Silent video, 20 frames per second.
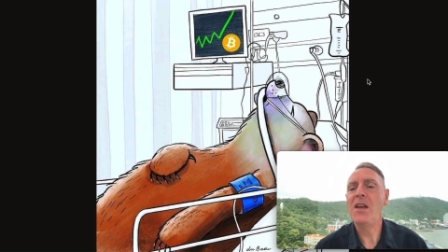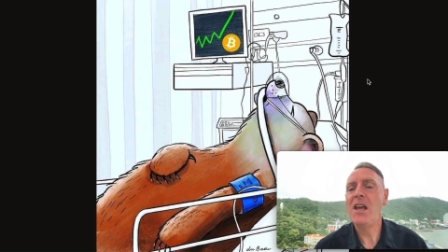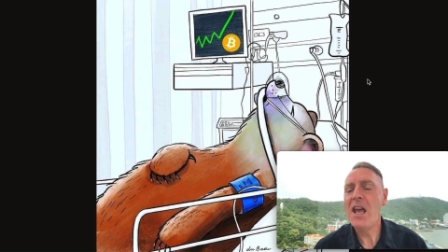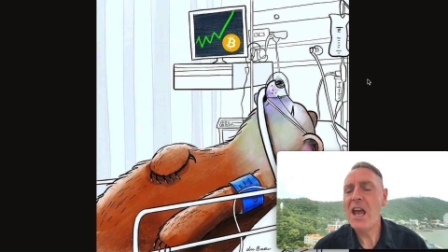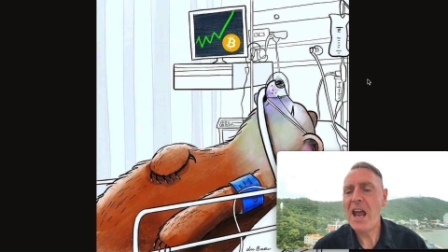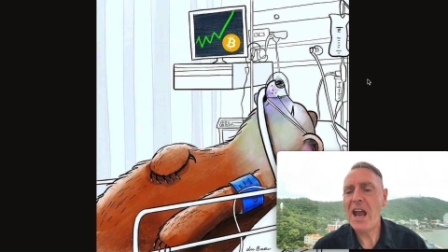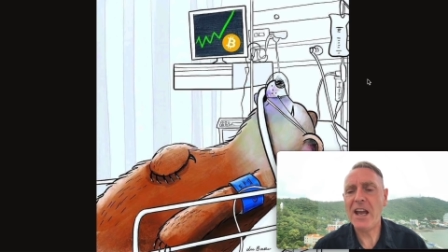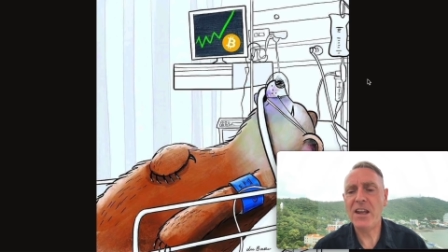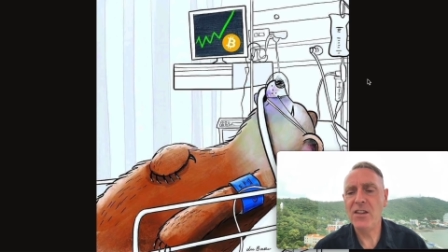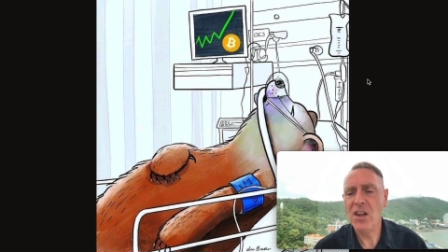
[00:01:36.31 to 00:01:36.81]

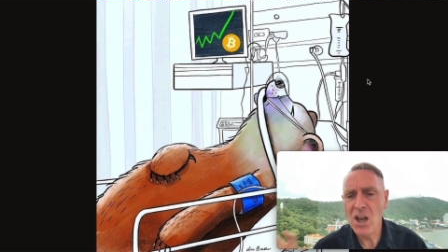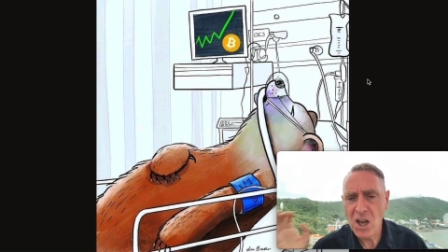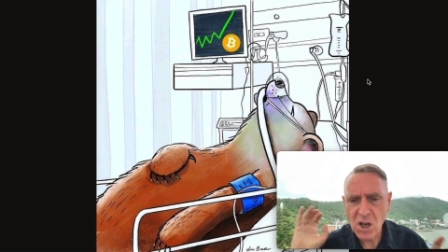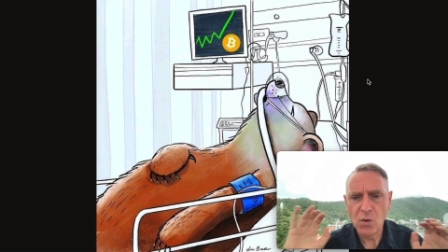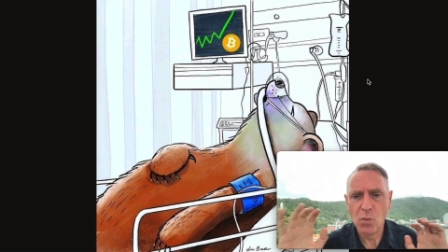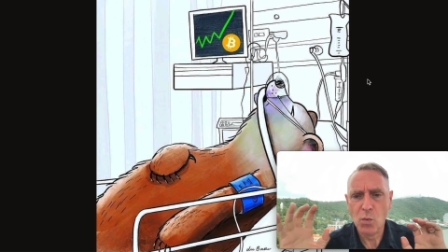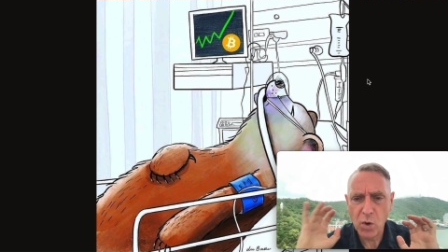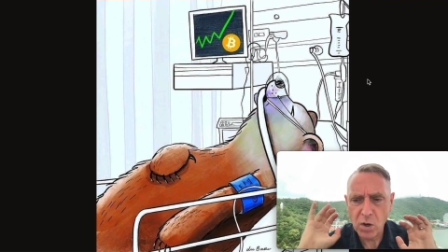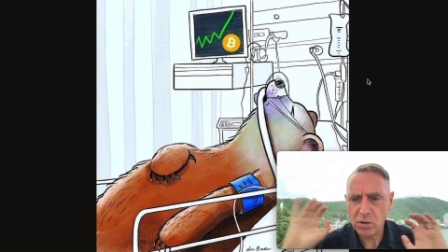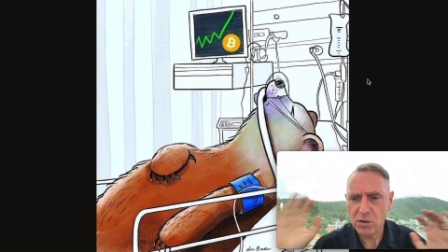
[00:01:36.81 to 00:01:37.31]
and
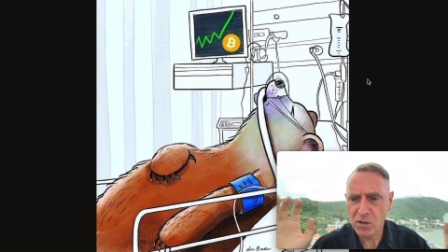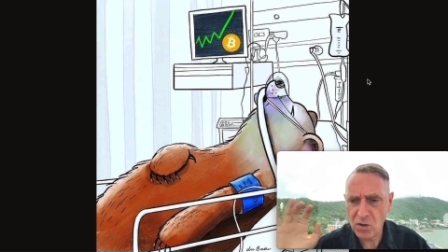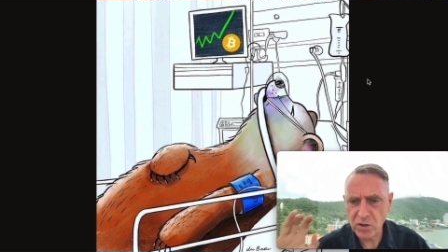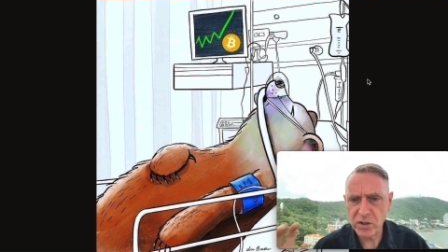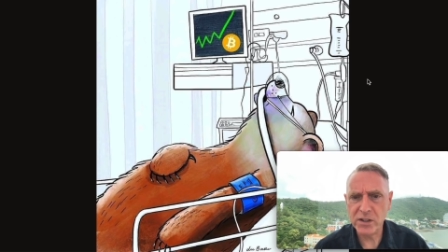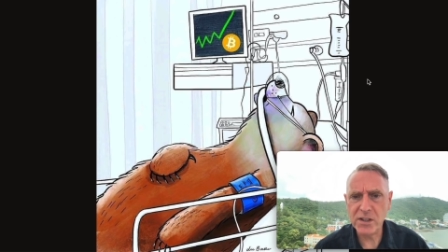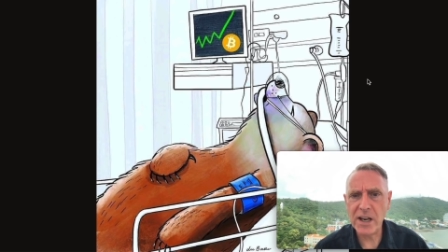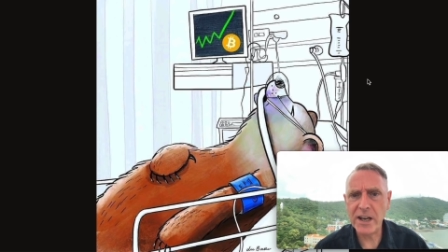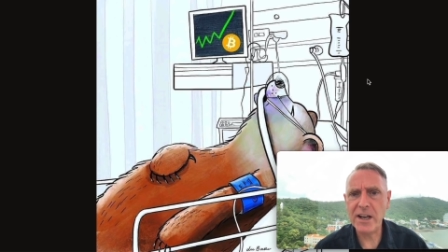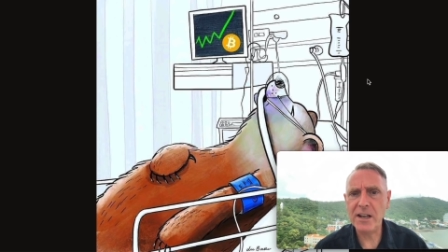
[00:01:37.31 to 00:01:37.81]
we're going to
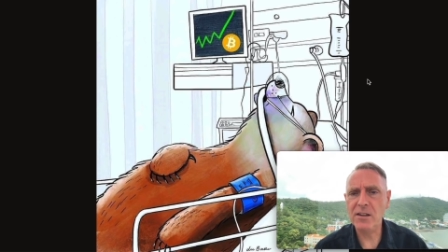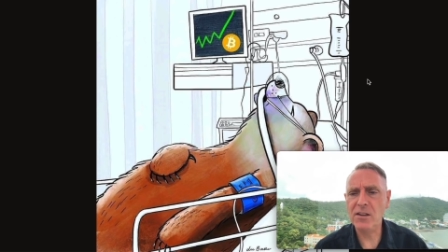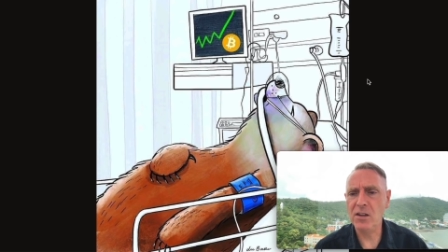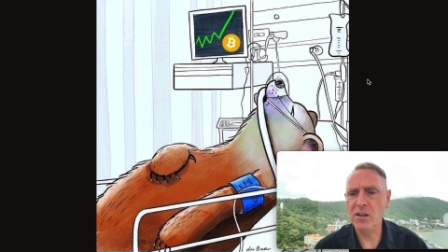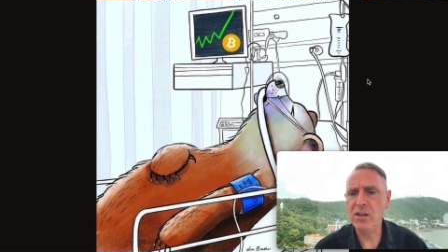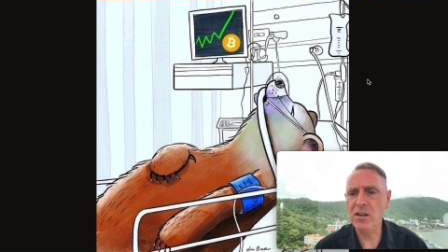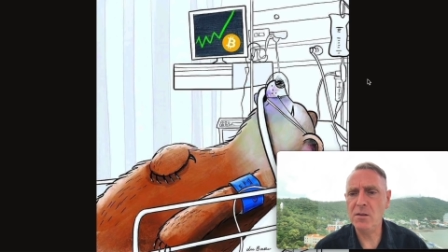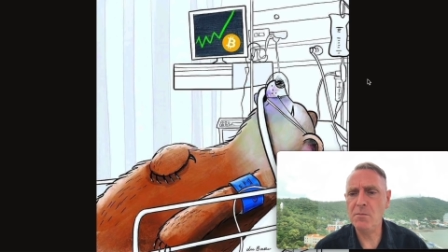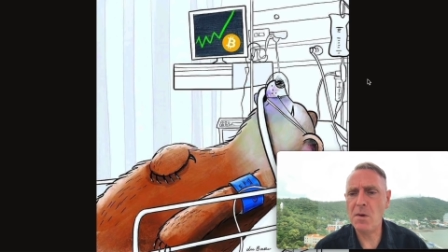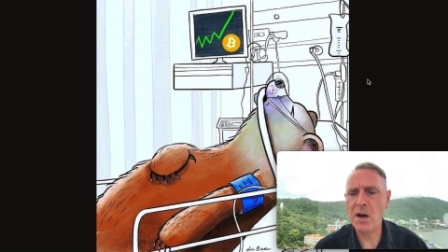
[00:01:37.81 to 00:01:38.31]
take
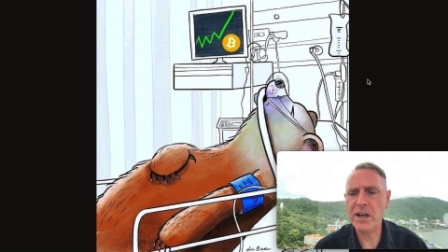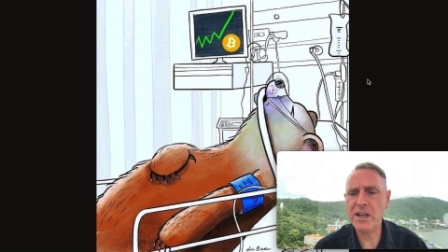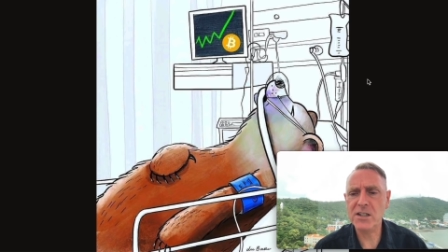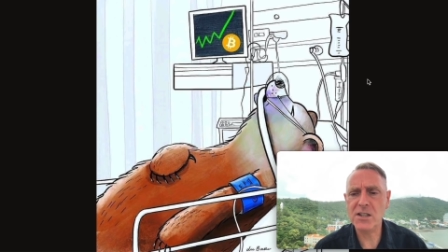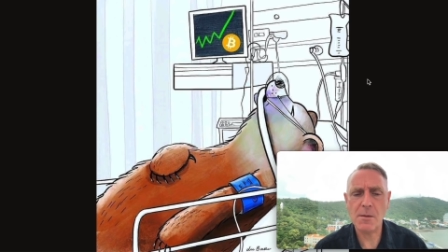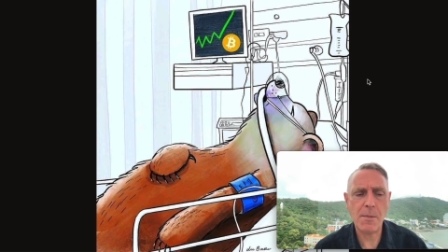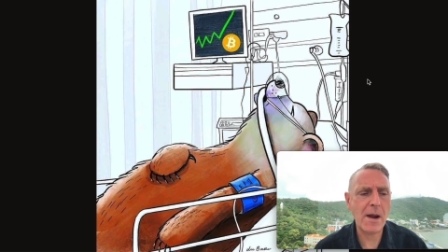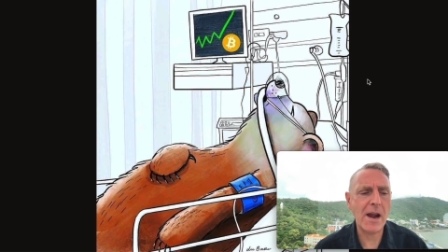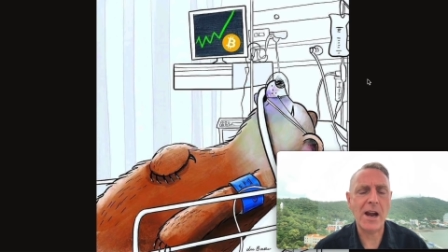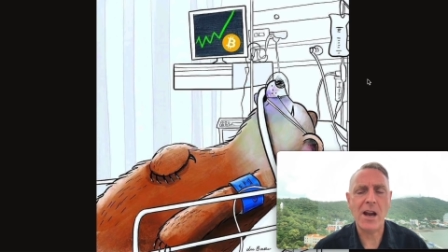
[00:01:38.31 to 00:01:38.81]
the markets up
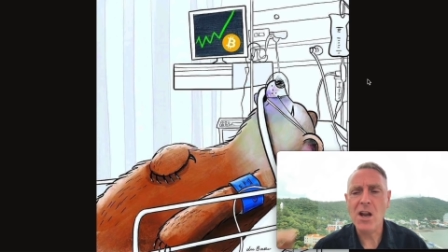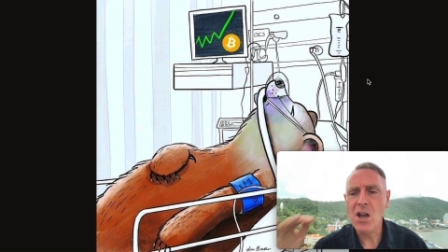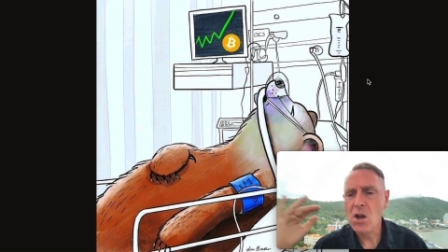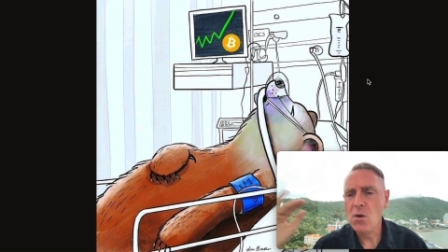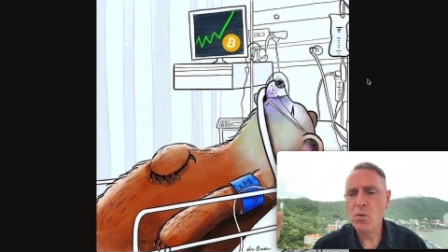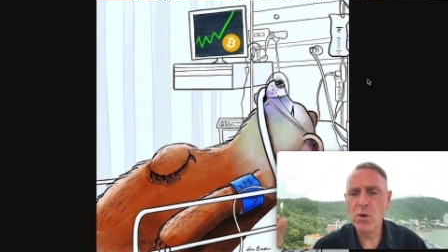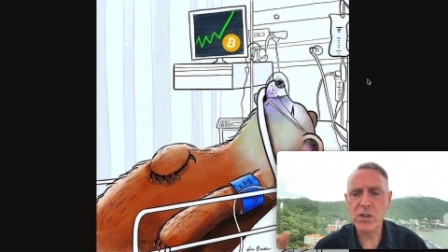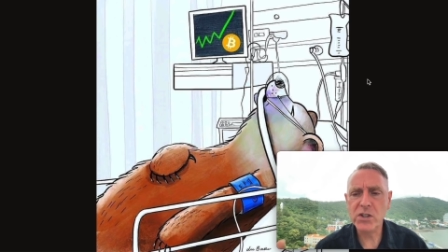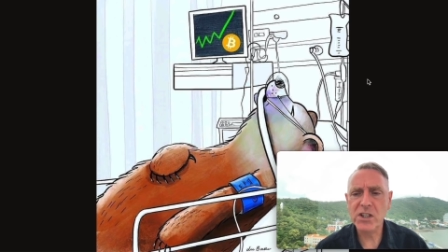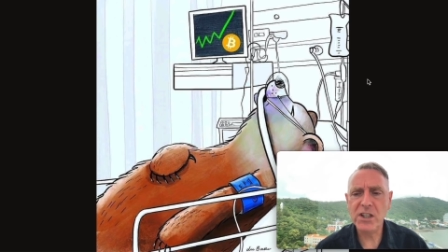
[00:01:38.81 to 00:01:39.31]
higher.
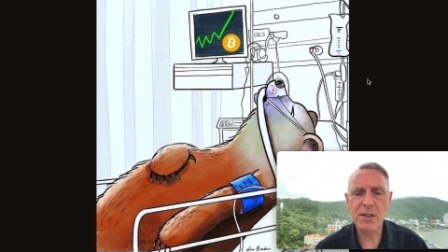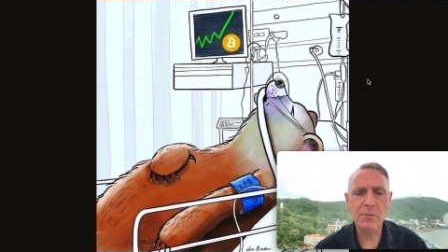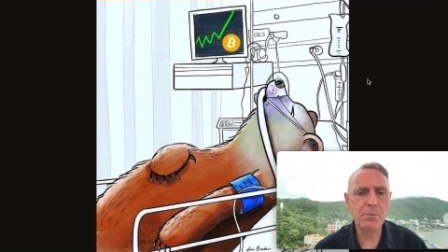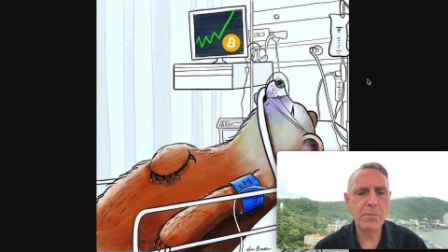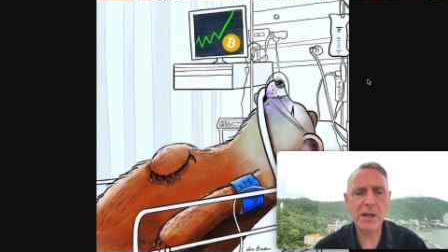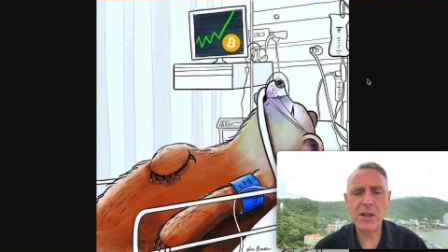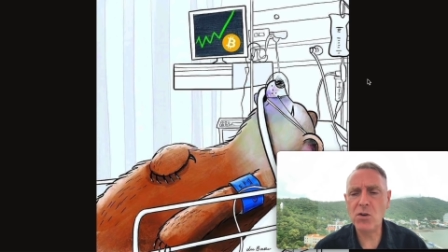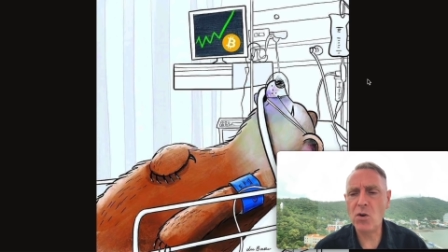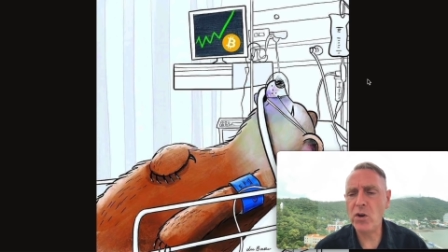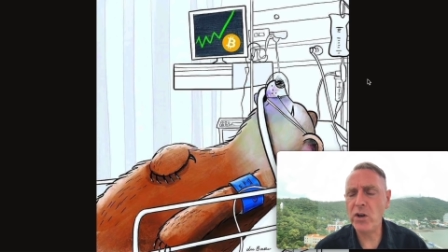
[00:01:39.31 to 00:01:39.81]
We're seeing
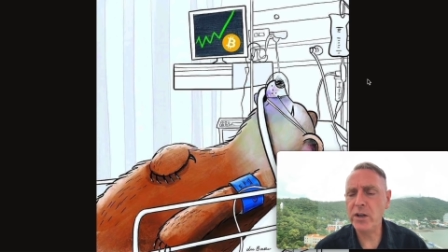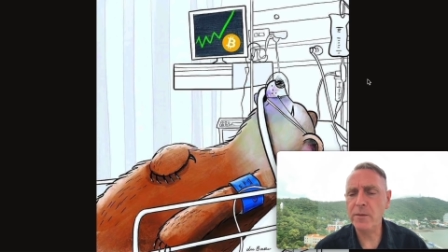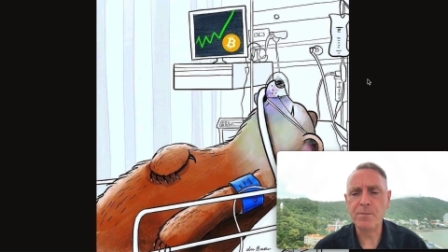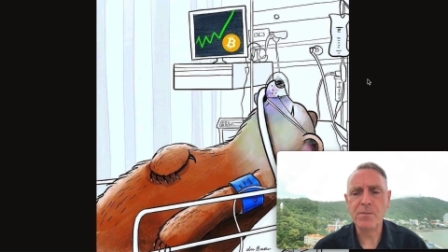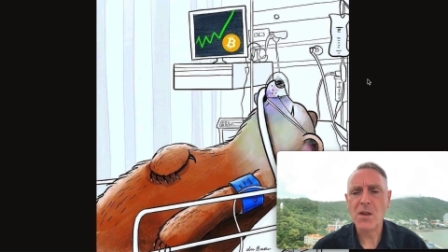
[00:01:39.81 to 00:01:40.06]
Bitcoin